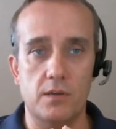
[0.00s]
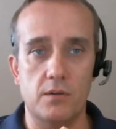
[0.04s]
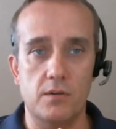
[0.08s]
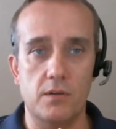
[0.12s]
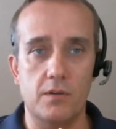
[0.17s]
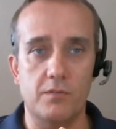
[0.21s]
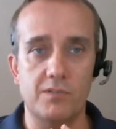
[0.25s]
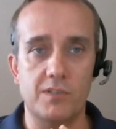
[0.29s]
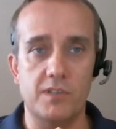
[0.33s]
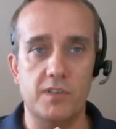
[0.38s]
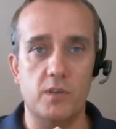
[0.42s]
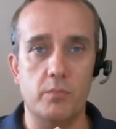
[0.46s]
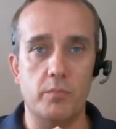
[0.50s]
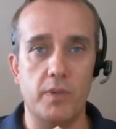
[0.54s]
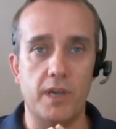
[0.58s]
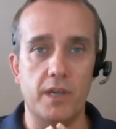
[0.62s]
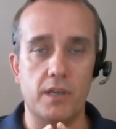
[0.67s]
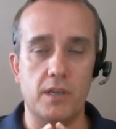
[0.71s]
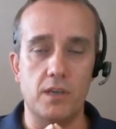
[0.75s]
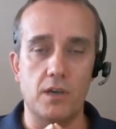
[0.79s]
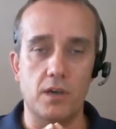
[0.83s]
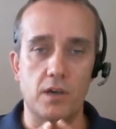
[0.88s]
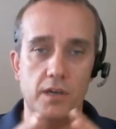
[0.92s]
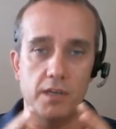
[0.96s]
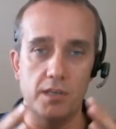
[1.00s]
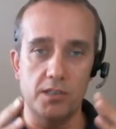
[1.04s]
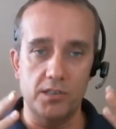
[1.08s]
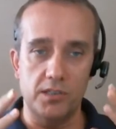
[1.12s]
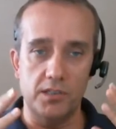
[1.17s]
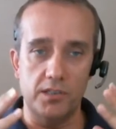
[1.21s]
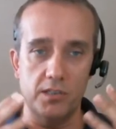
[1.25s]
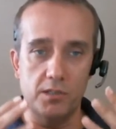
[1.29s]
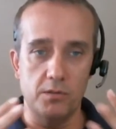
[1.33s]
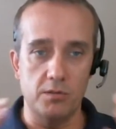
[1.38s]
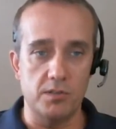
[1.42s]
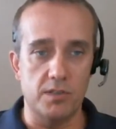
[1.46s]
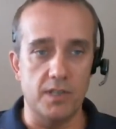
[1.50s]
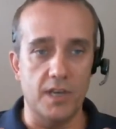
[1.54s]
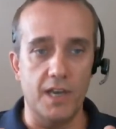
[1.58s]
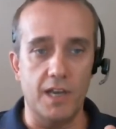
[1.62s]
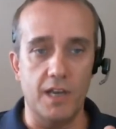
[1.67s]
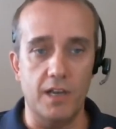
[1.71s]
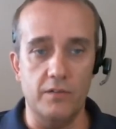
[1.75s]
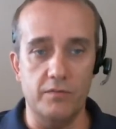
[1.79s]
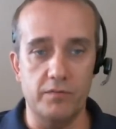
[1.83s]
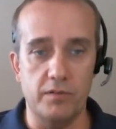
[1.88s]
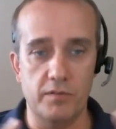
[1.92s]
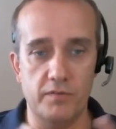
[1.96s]
know, and obviously the bad guys use
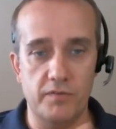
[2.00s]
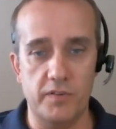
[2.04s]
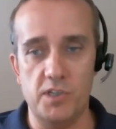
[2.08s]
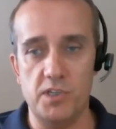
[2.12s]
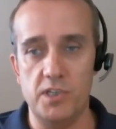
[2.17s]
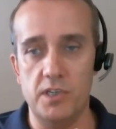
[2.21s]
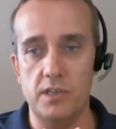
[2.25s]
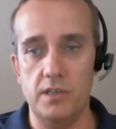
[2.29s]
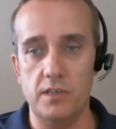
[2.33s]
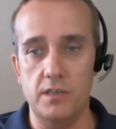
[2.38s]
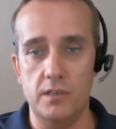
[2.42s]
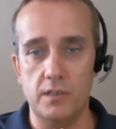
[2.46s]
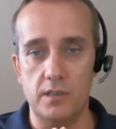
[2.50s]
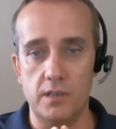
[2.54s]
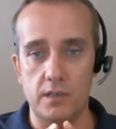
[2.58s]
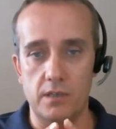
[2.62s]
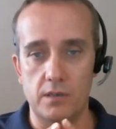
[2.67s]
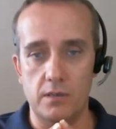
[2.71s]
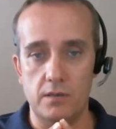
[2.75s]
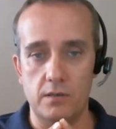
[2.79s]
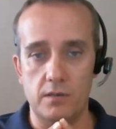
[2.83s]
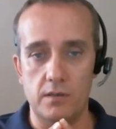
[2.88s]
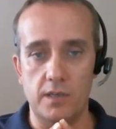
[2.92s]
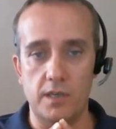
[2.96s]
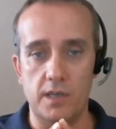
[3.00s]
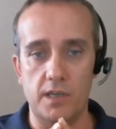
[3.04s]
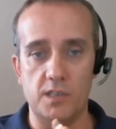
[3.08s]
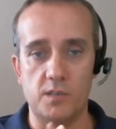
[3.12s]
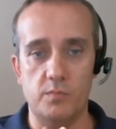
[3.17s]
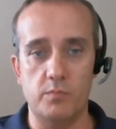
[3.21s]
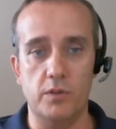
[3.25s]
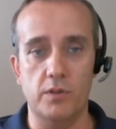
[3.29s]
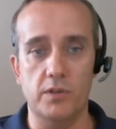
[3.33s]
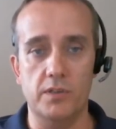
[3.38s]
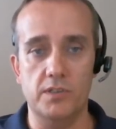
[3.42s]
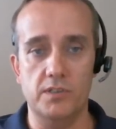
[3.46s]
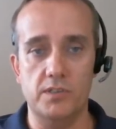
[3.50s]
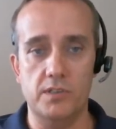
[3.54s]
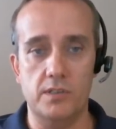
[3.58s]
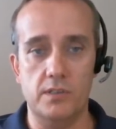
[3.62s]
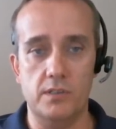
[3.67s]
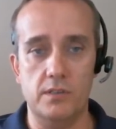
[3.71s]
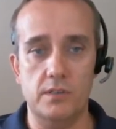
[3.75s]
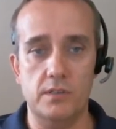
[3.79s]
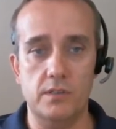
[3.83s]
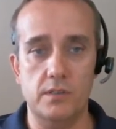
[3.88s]
that for phishing, you know, exploits,